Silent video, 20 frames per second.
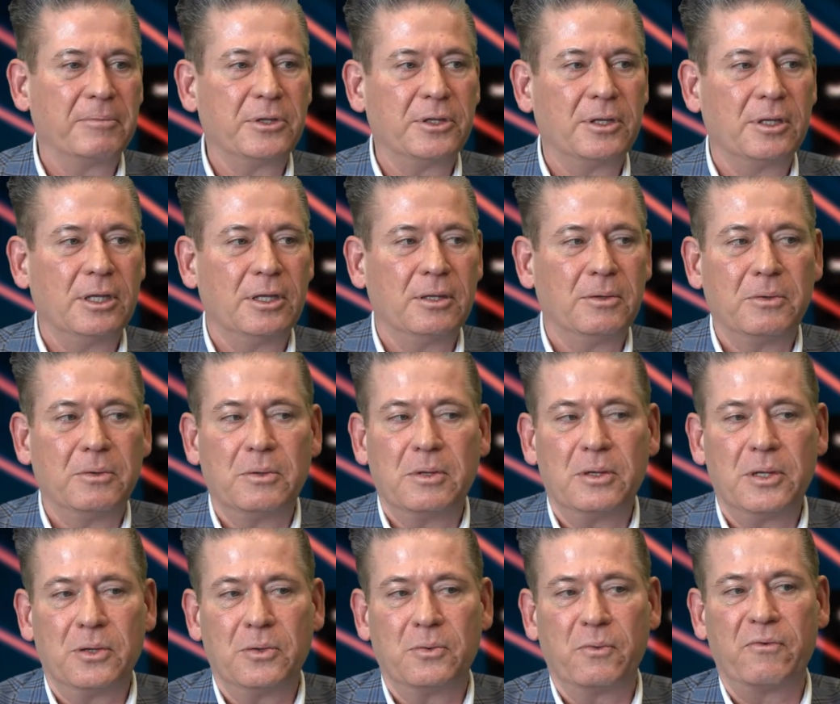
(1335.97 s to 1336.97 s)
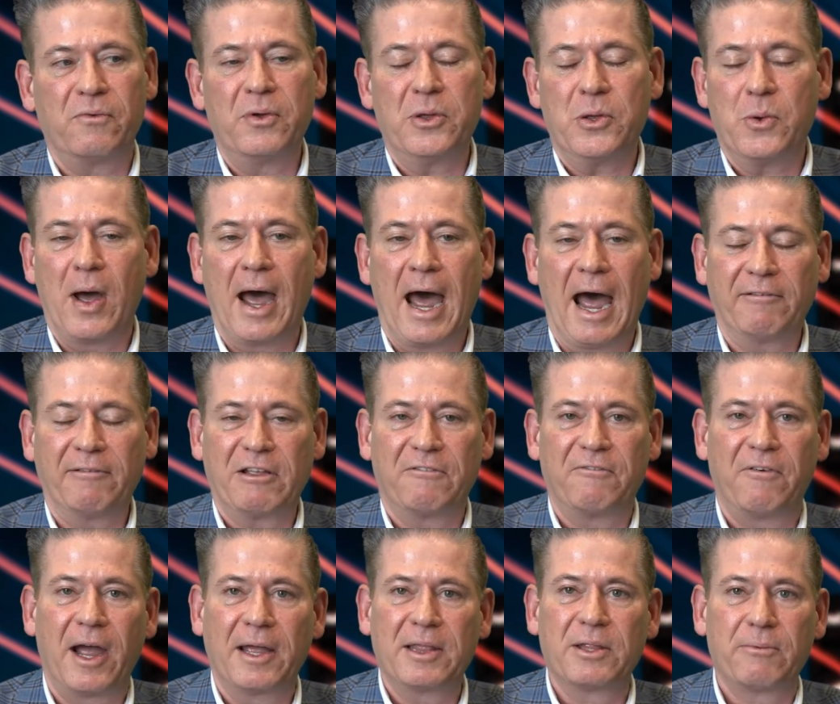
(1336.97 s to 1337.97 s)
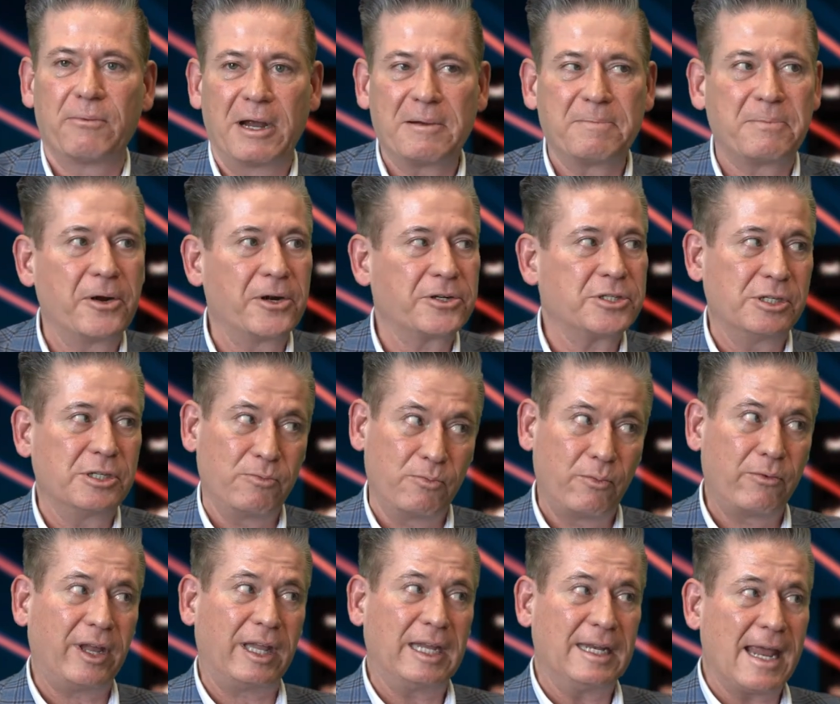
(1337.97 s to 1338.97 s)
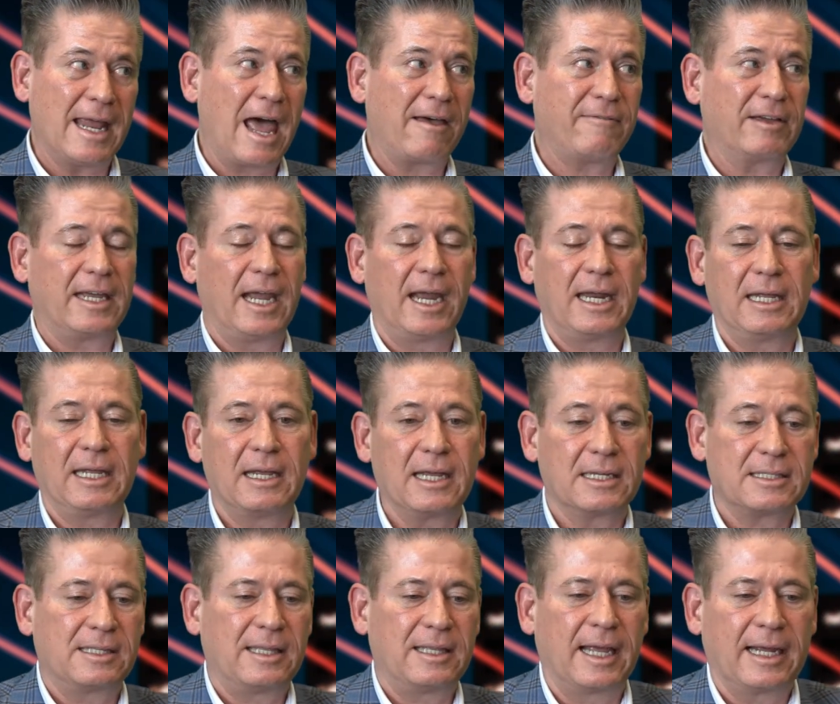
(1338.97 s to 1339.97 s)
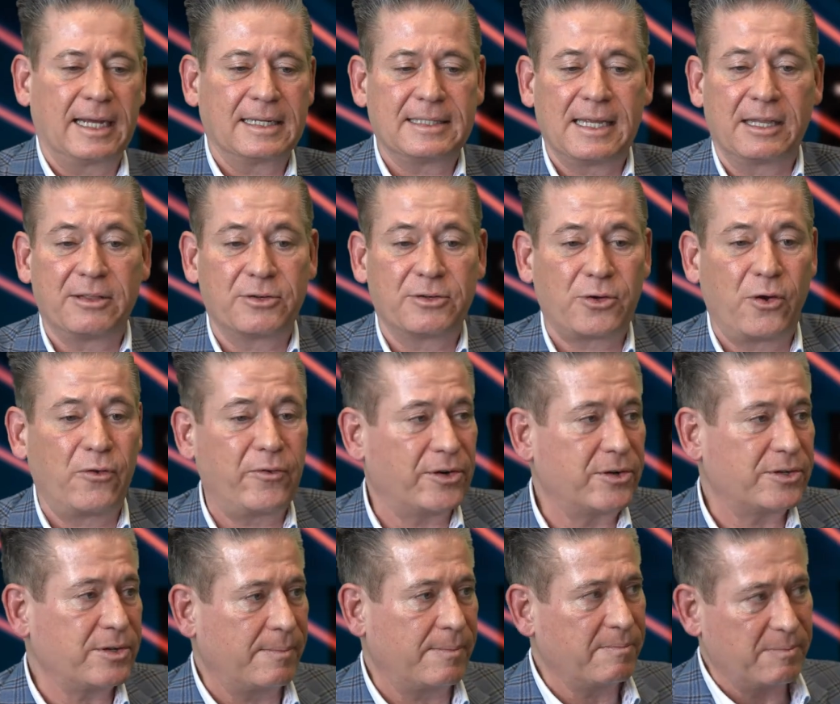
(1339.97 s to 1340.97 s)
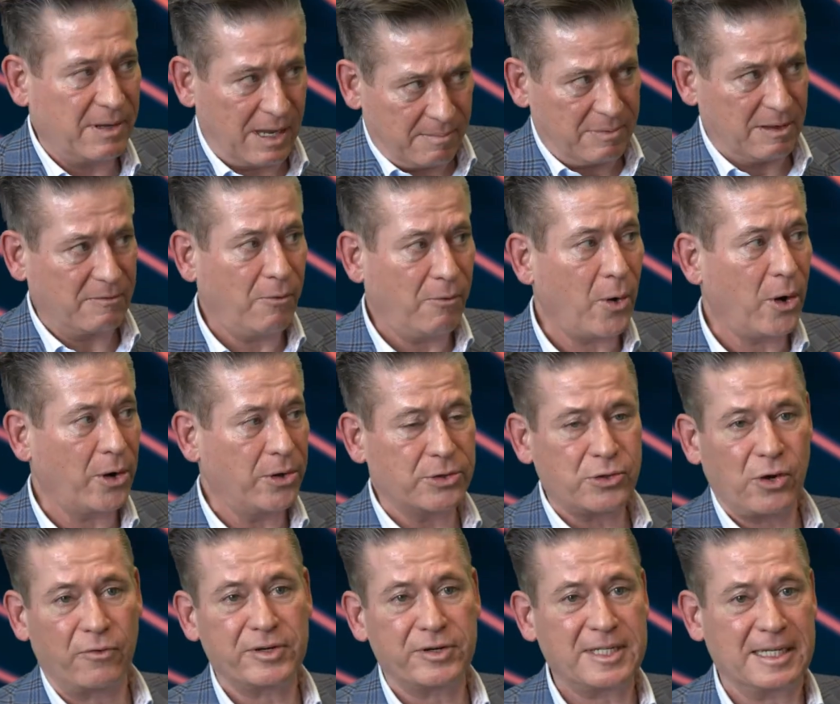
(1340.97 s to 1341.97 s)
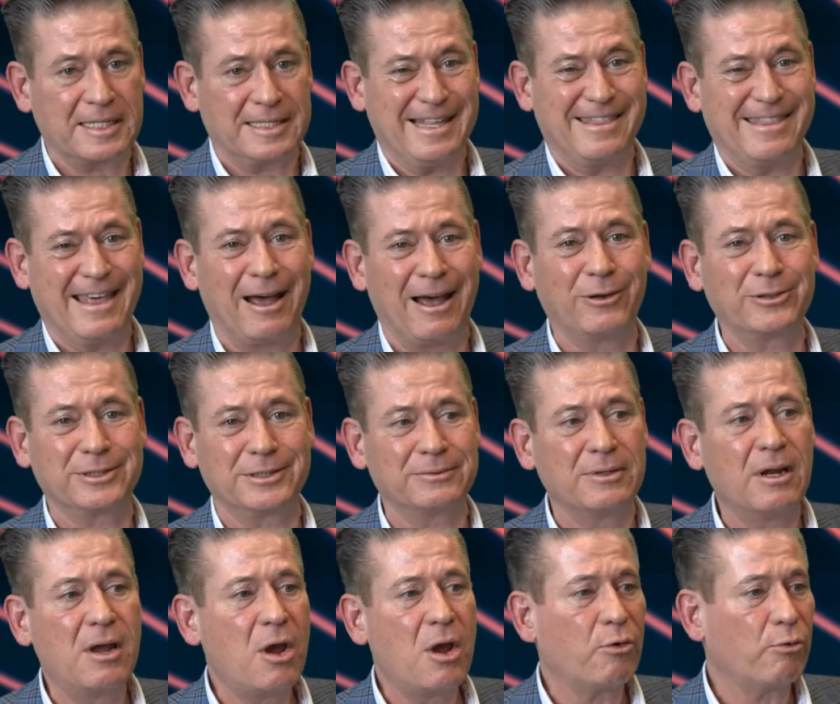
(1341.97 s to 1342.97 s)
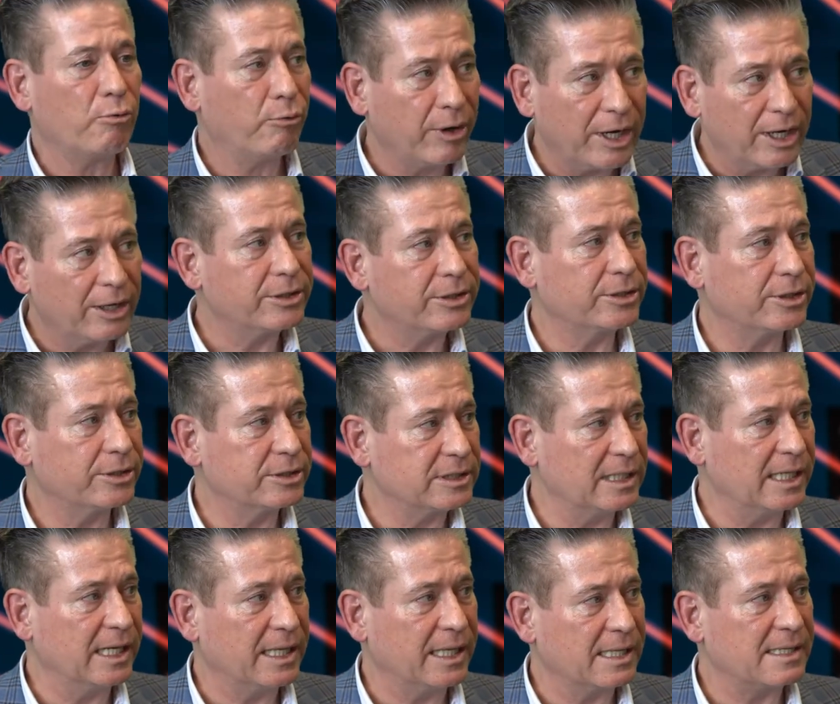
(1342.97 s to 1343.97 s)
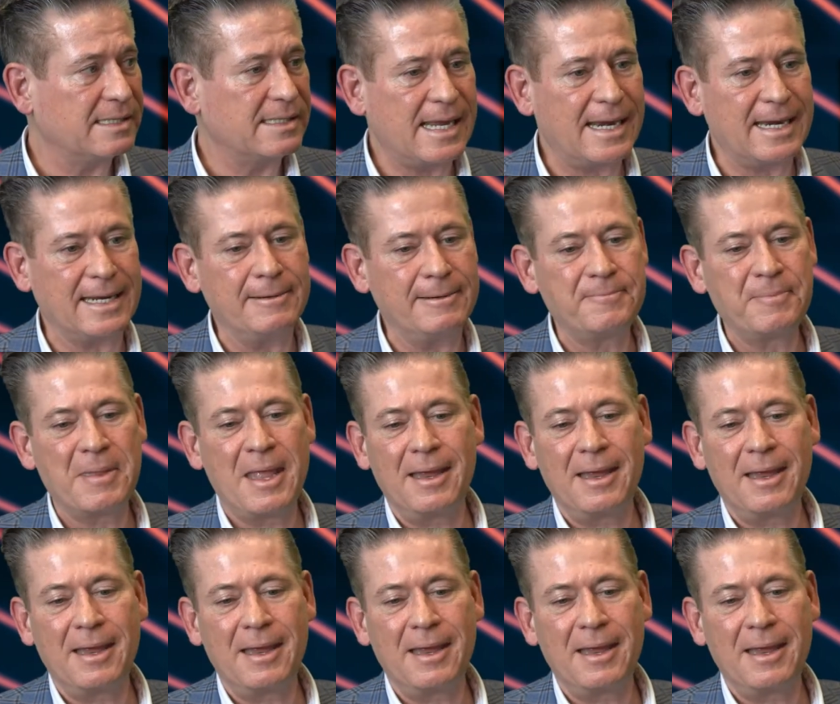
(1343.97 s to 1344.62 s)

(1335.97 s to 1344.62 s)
You have to find the right person, really navigating, because like I said, there's over 60,000 realtors in the city.